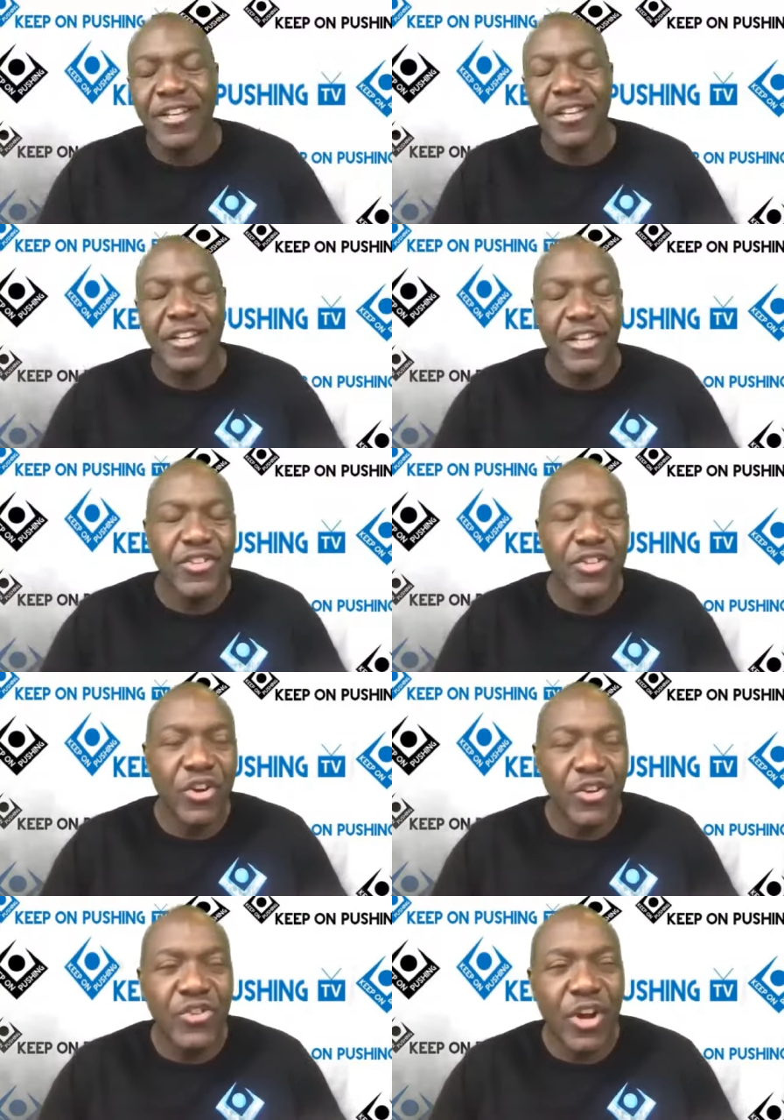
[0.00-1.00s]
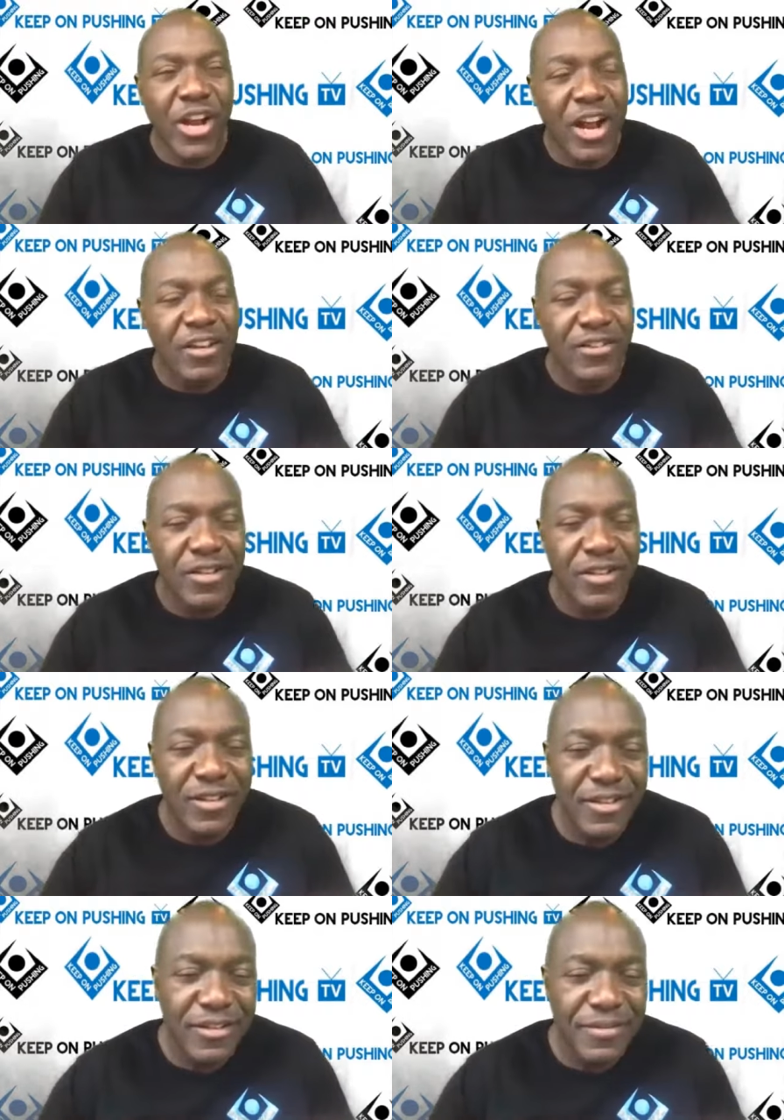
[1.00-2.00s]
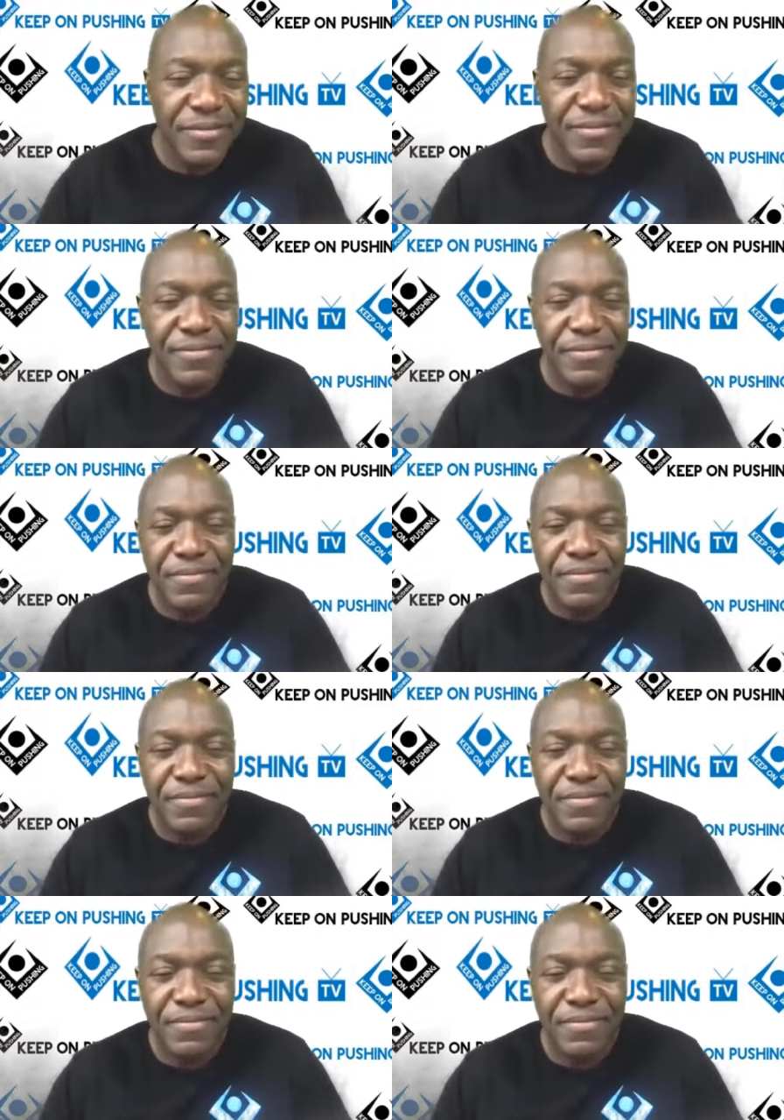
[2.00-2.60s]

I was honored to be the captain, but it